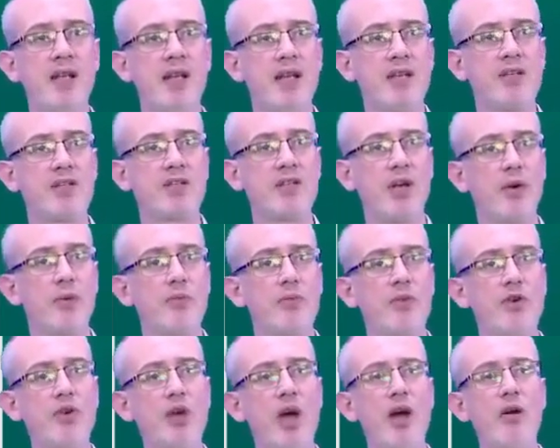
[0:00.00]
So,
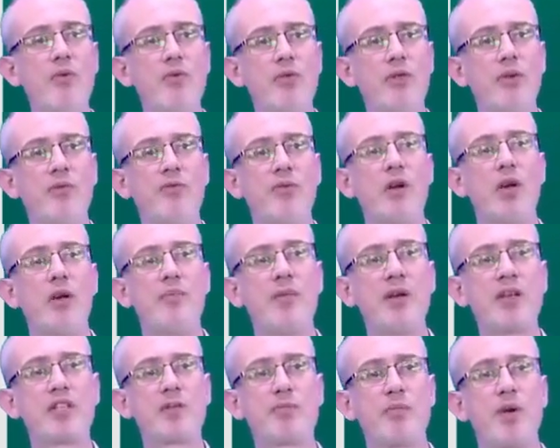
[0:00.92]
note the verb
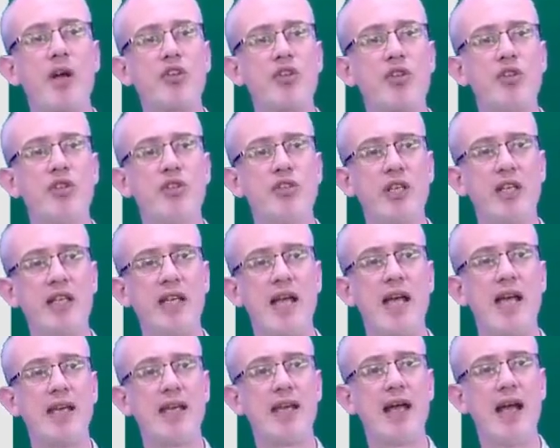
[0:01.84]
expressions
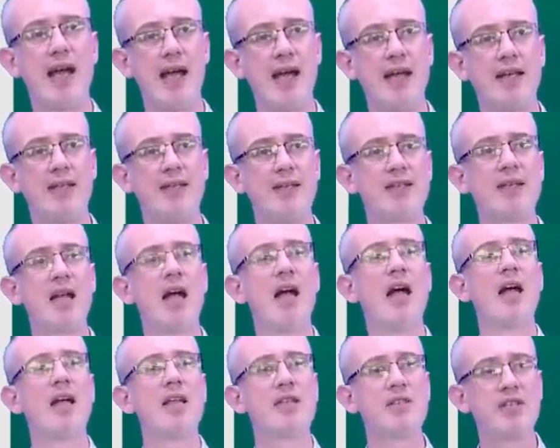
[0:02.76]
again, and
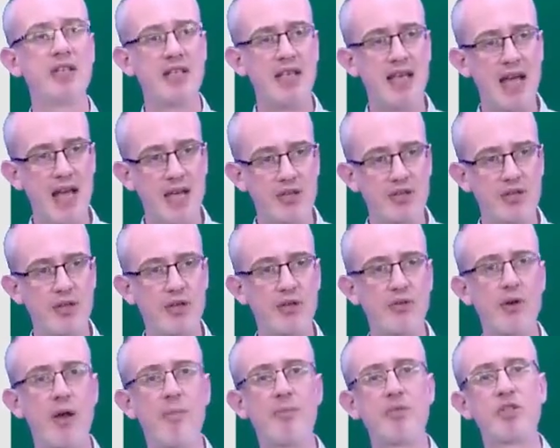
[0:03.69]
to get to
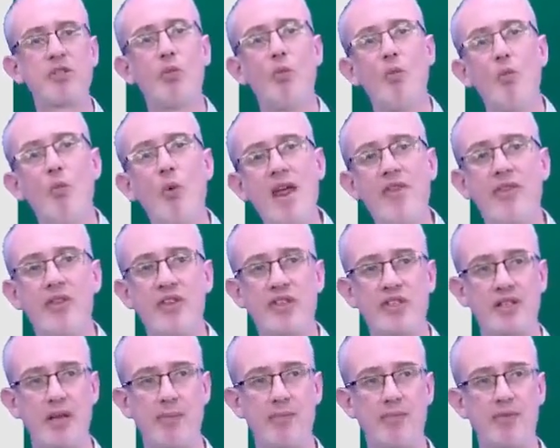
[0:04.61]
grips with
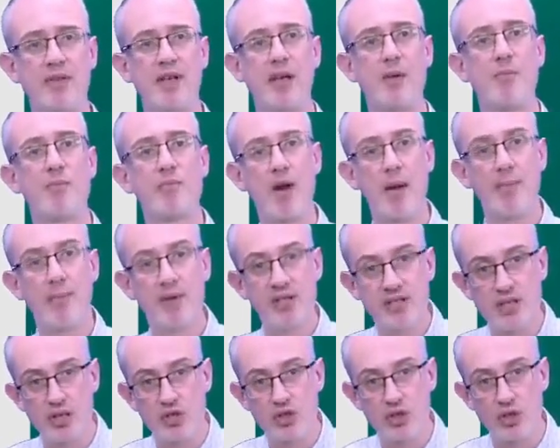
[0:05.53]
something.
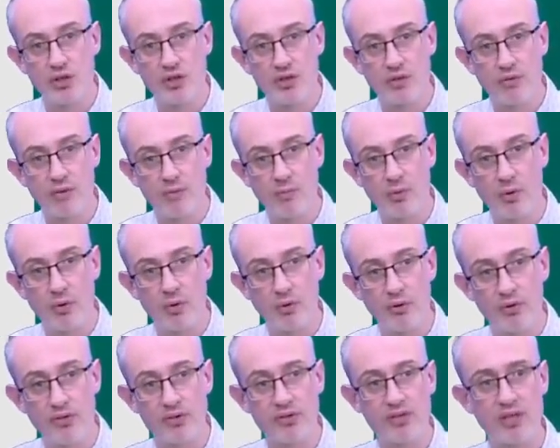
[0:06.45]
Prepositions are
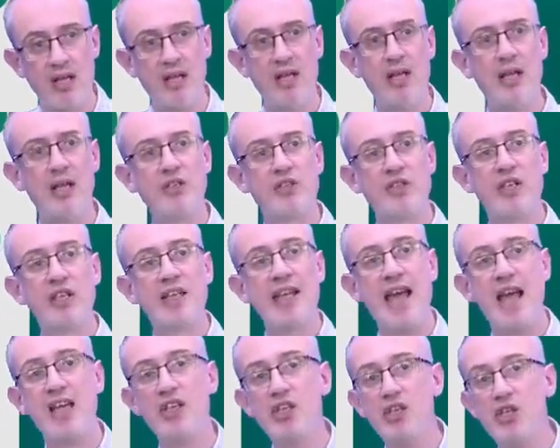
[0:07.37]
important. To
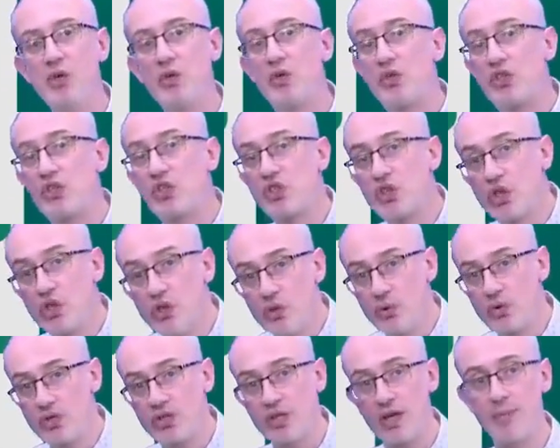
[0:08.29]
get used
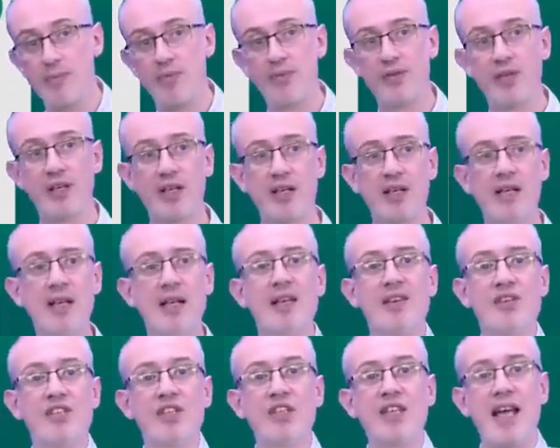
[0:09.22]
to something.
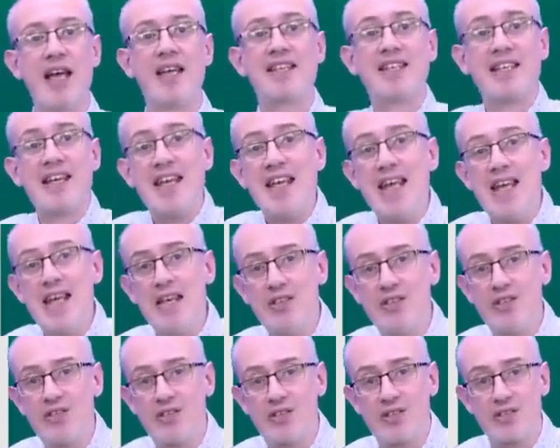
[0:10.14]
To get
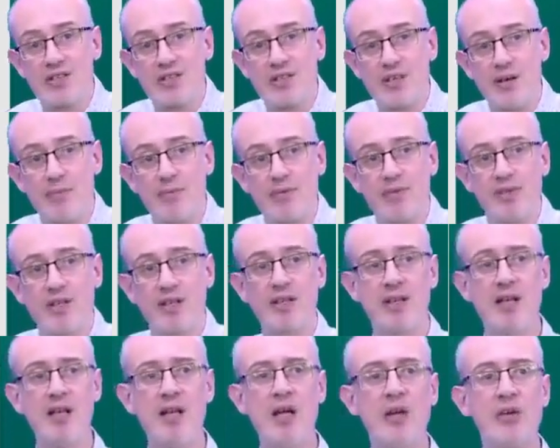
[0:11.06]
into something.
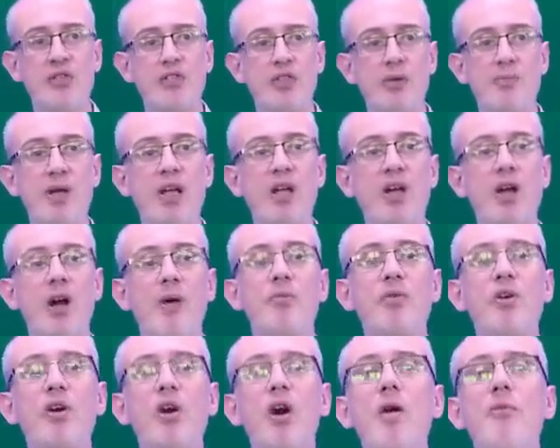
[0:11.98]
To
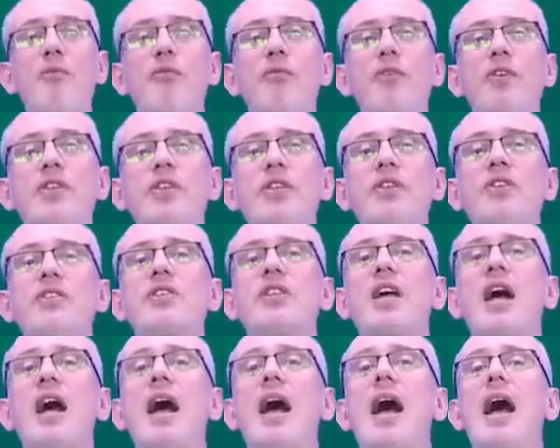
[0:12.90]
become confident
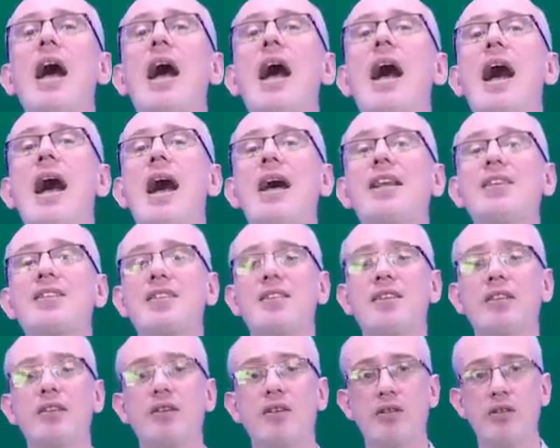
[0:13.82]
at
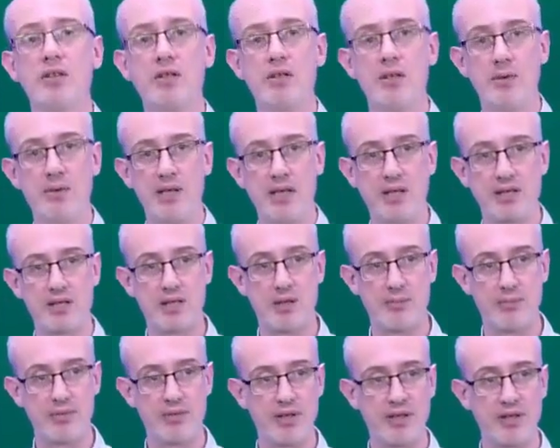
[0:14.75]
doing
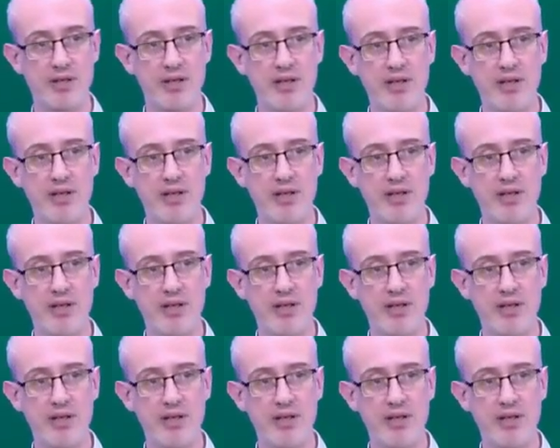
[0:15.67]
something.